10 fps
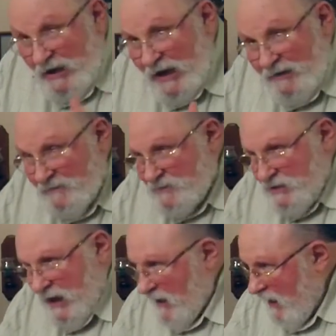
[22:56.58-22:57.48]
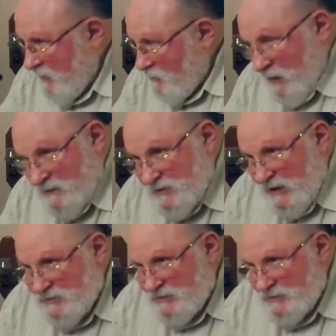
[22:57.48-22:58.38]
life, John 8, 12. So
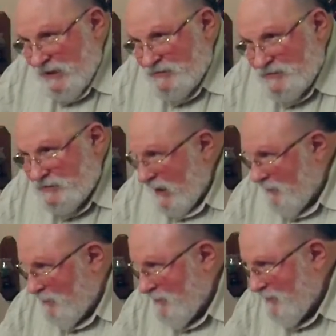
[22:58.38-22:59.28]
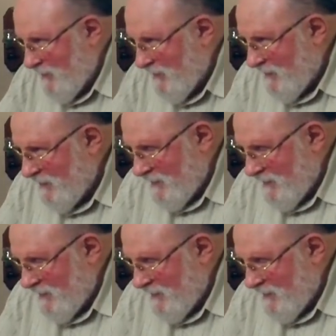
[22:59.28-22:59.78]
that's, that's the same, yeah,